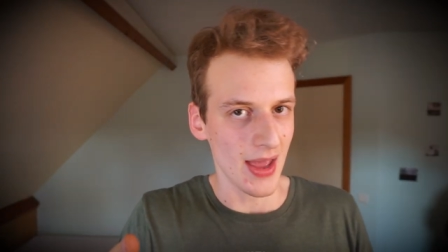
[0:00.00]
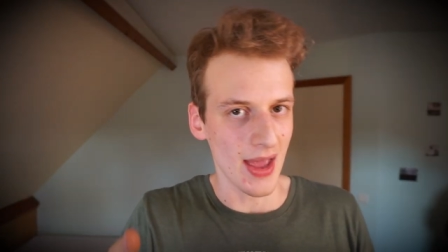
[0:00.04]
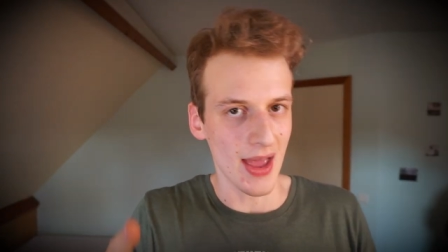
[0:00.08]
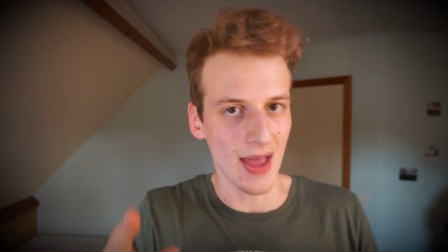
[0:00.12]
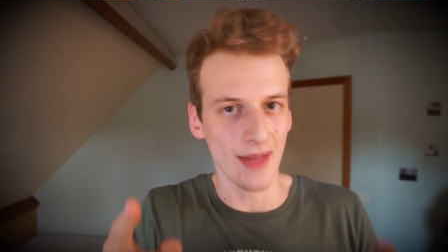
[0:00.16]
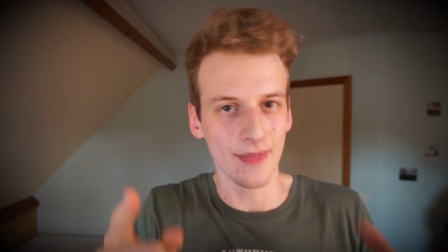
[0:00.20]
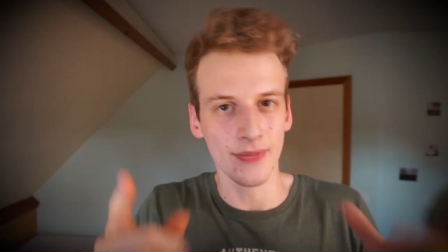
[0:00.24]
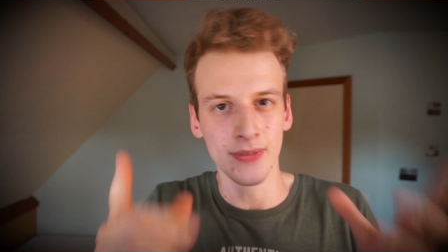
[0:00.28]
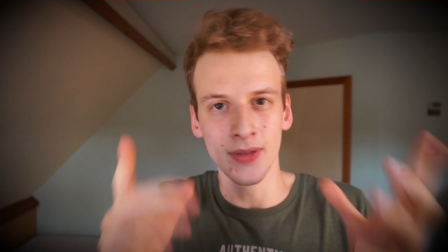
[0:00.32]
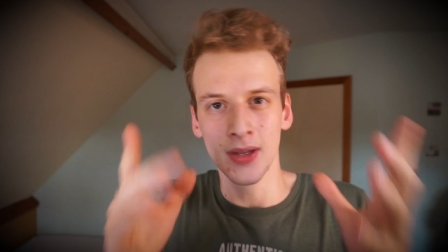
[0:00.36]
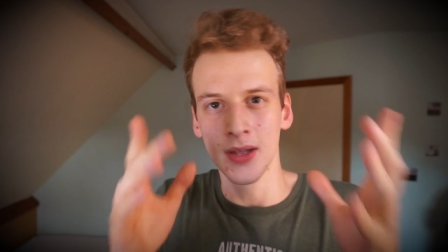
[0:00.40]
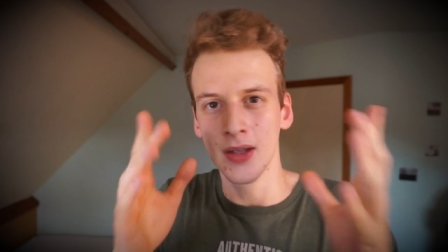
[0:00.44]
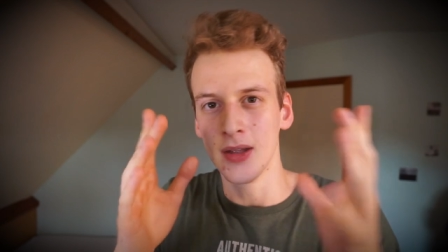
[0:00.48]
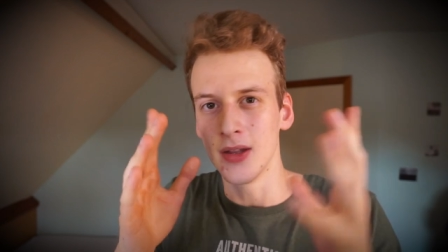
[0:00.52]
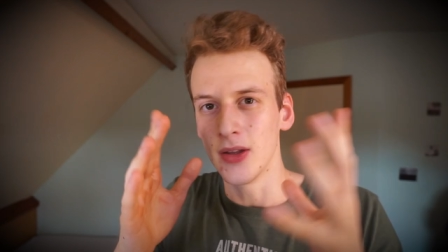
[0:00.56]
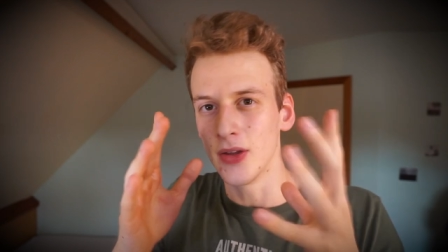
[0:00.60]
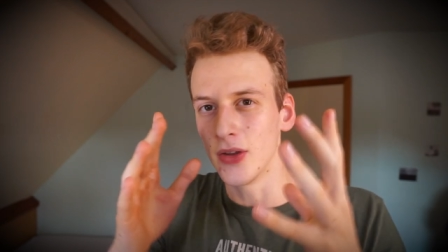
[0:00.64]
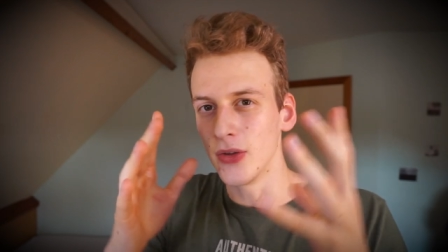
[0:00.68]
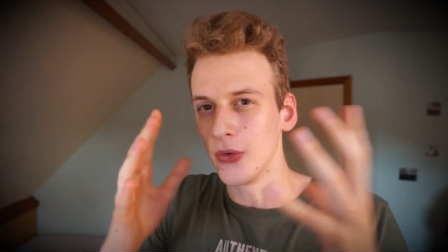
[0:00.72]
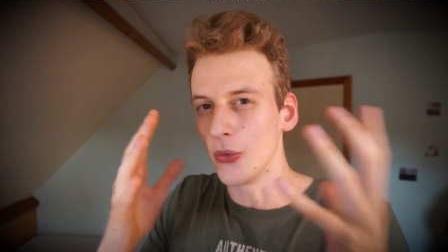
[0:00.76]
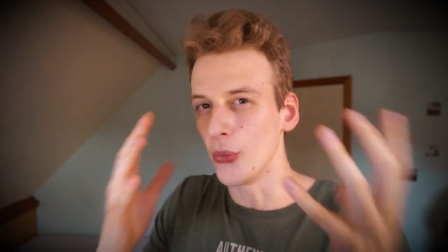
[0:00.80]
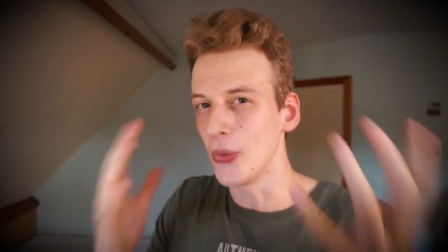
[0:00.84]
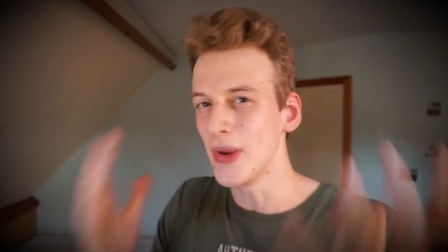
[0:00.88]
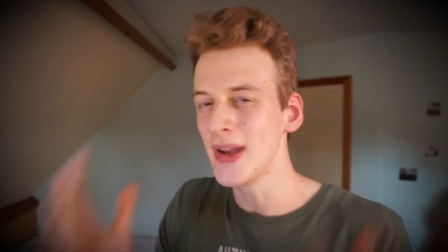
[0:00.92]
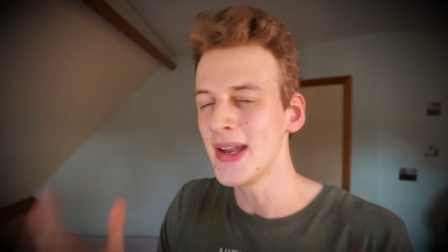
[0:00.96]
And
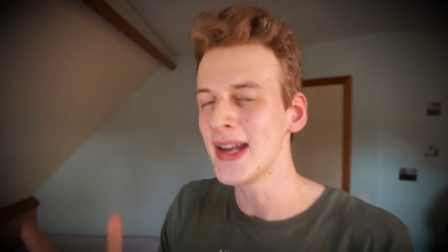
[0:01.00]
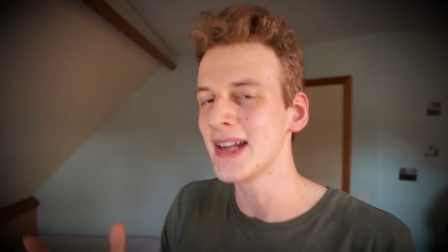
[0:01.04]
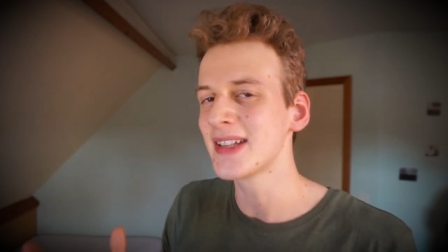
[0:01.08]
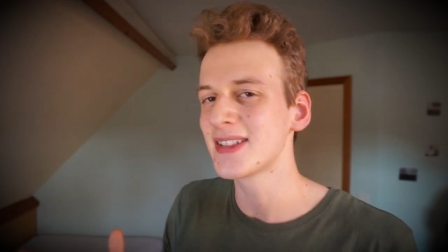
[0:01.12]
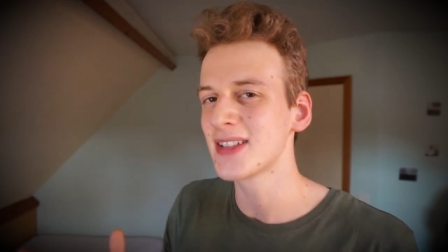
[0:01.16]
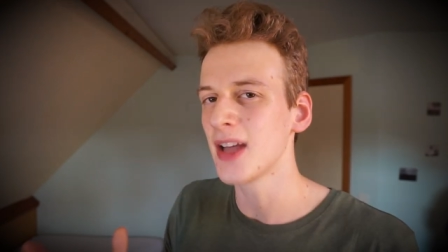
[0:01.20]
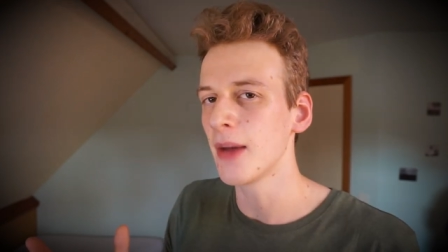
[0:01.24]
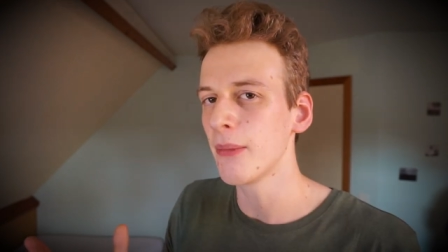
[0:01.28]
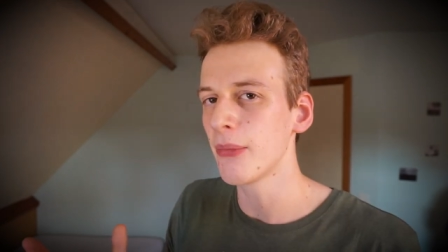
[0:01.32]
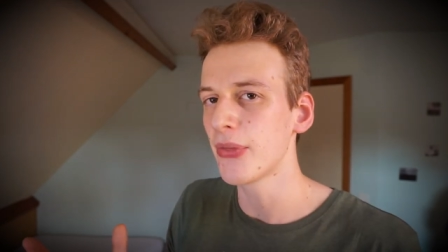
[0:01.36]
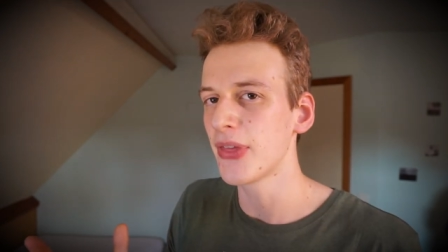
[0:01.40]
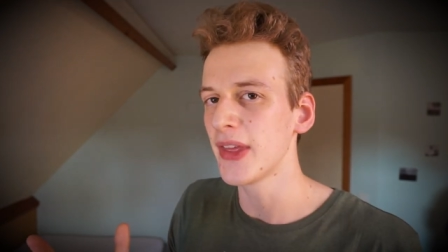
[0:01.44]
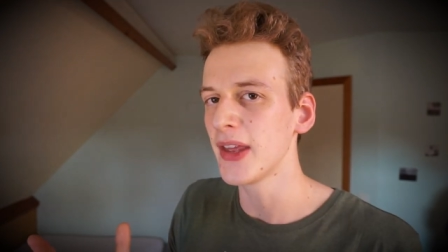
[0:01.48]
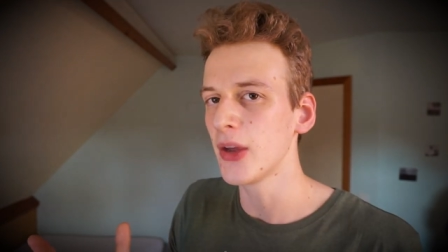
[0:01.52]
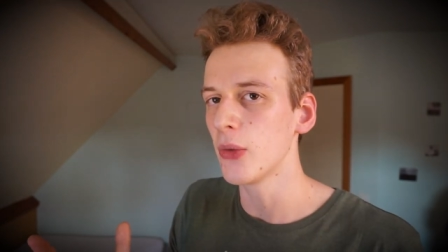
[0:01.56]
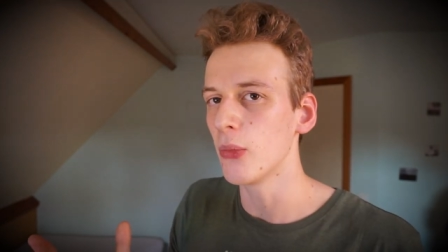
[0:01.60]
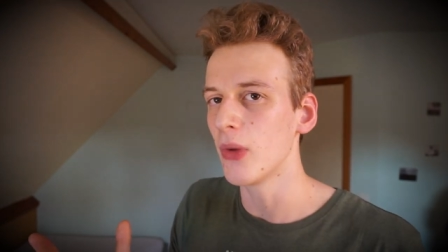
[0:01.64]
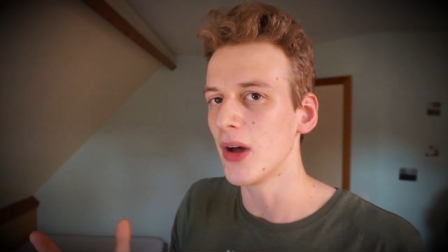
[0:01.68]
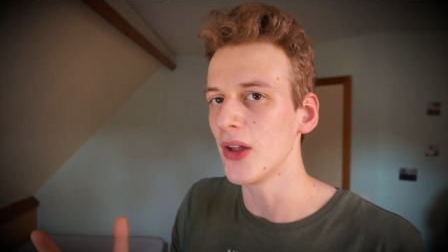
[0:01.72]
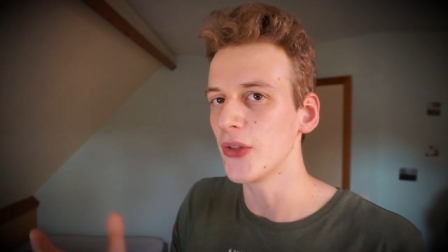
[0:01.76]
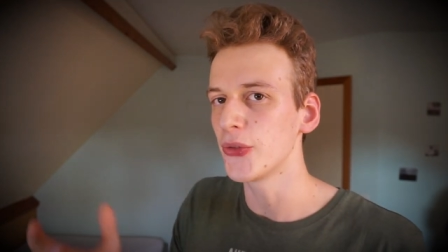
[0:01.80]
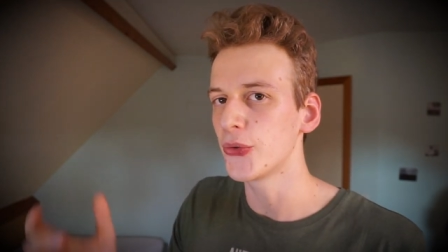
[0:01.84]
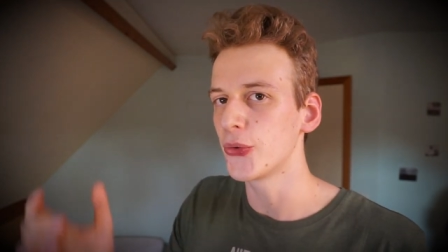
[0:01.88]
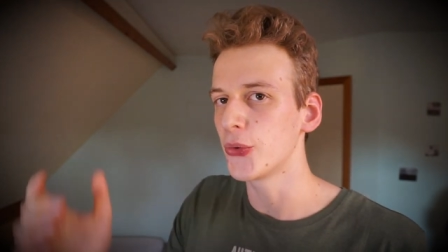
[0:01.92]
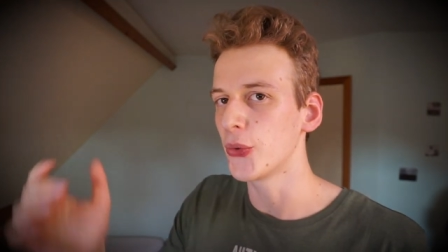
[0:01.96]
reading something
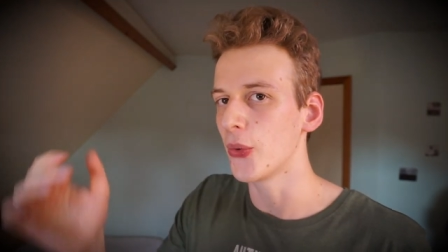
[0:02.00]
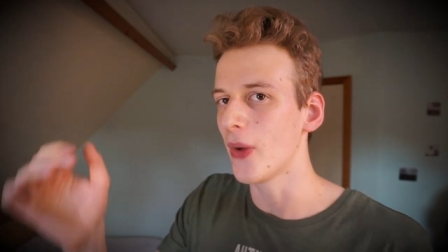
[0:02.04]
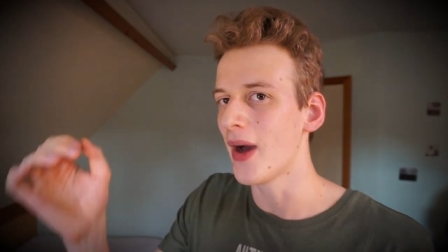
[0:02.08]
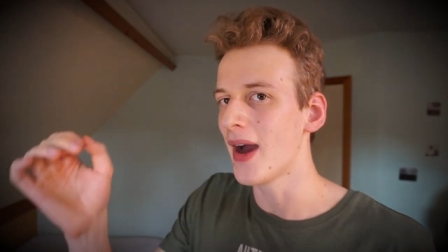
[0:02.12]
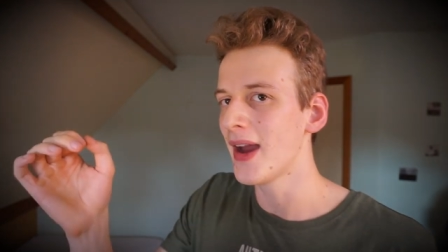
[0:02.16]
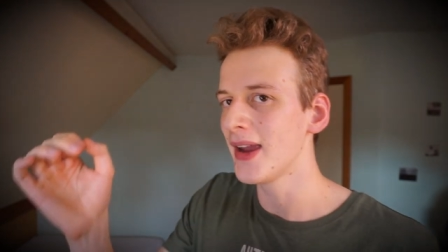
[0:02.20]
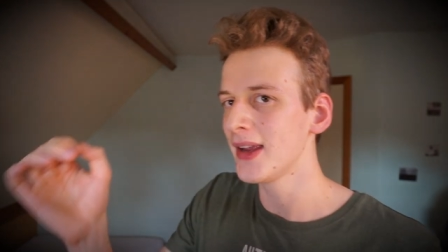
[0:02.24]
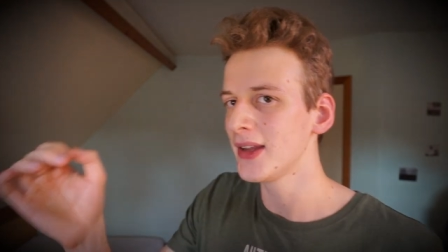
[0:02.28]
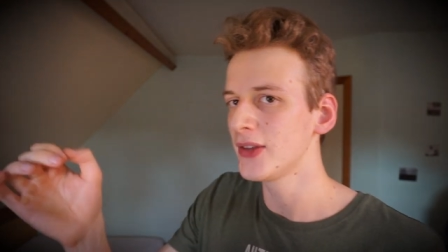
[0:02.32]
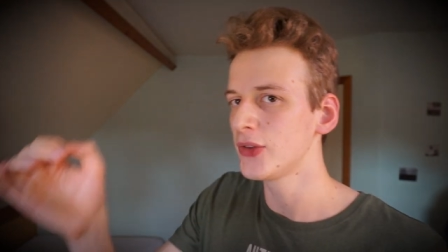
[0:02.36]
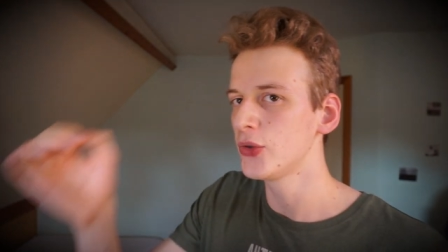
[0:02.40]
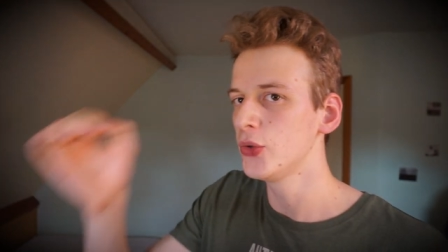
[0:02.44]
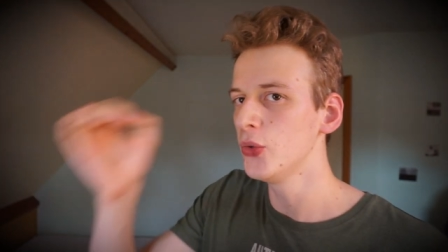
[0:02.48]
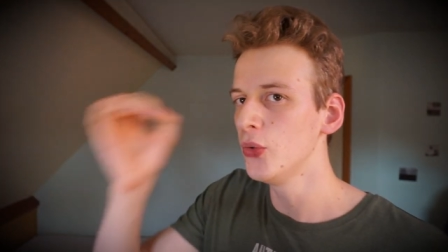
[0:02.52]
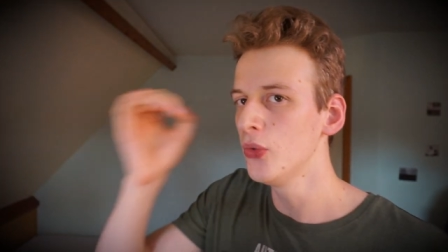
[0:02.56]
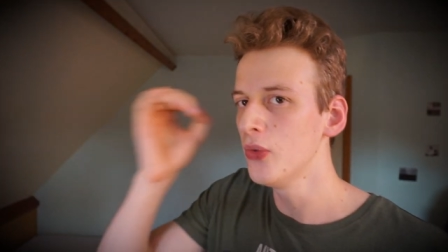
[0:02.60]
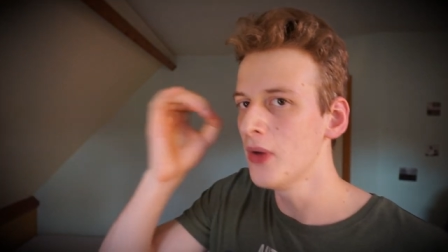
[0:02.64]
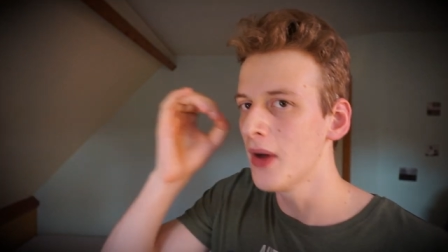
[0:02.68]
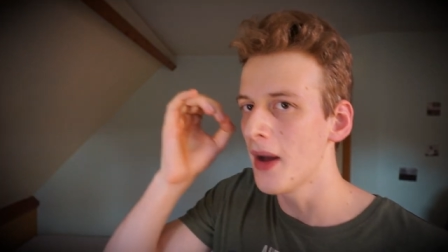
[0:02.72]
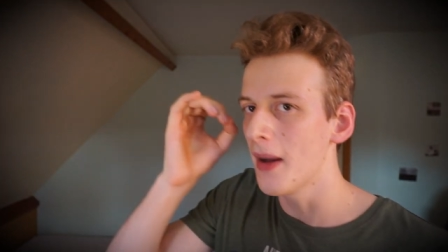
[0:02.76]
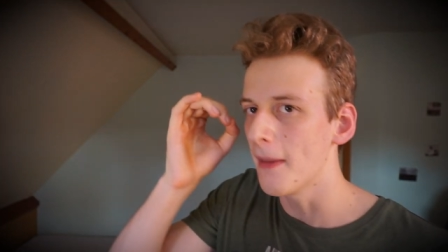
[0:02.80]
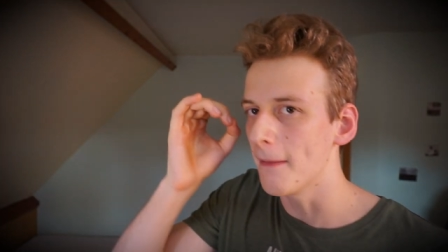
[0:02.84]
while trying to